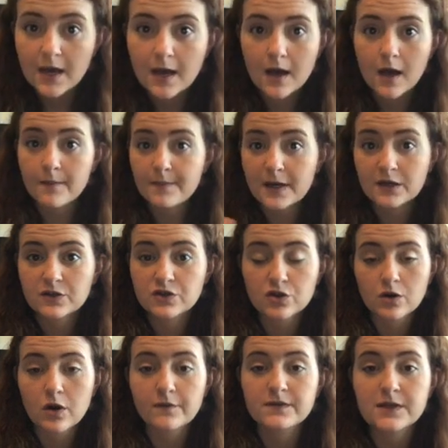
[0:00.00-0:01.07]
a mixture
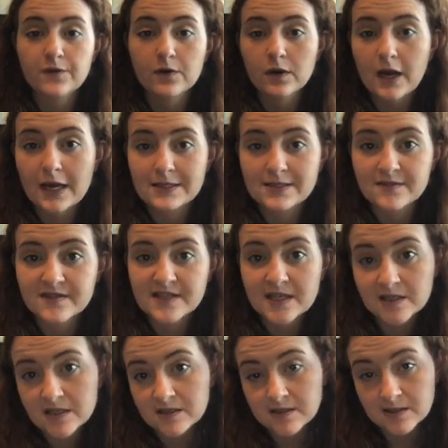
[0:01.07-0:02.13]
of different kinds of
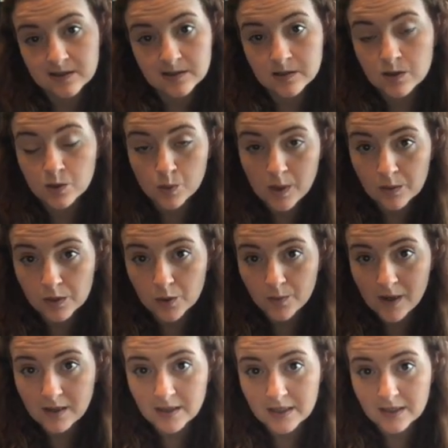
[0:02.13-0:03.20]
sentences throughout your
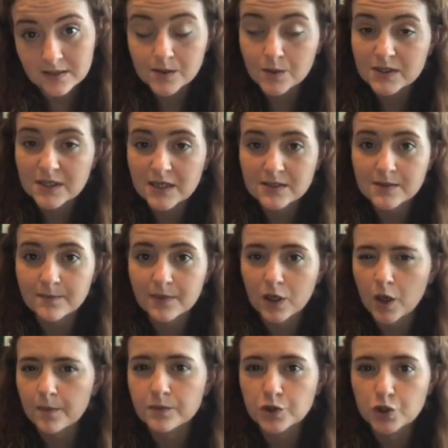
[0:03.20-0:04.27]
writing so it doesn't become
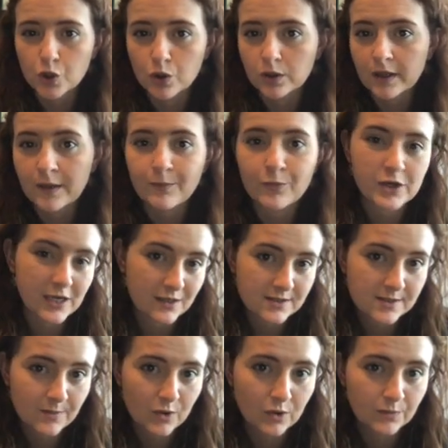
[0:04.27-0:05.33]
dull and
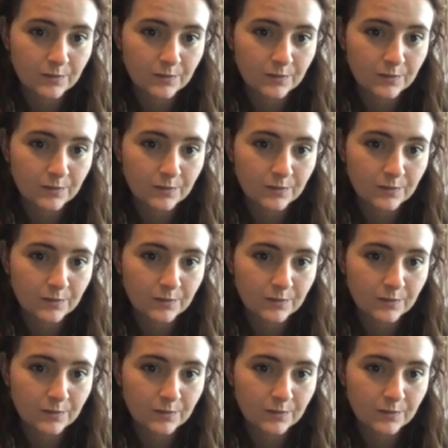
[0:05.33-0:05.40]
predictable.